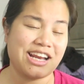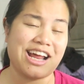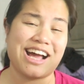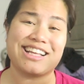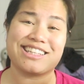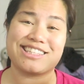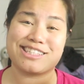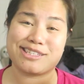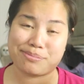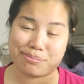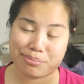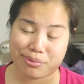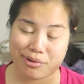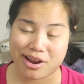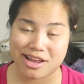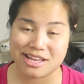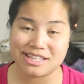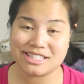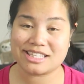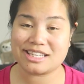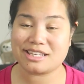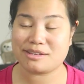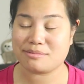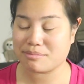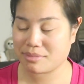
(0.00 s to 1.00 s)
Not
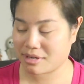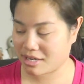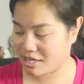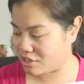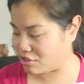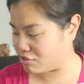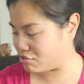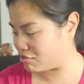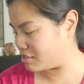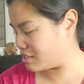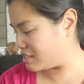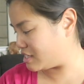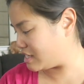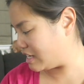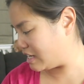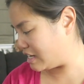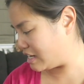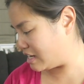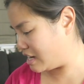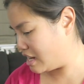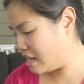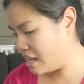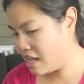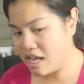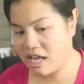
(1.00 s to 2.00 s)
surprising, but
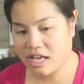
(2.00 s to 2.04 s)
interesting.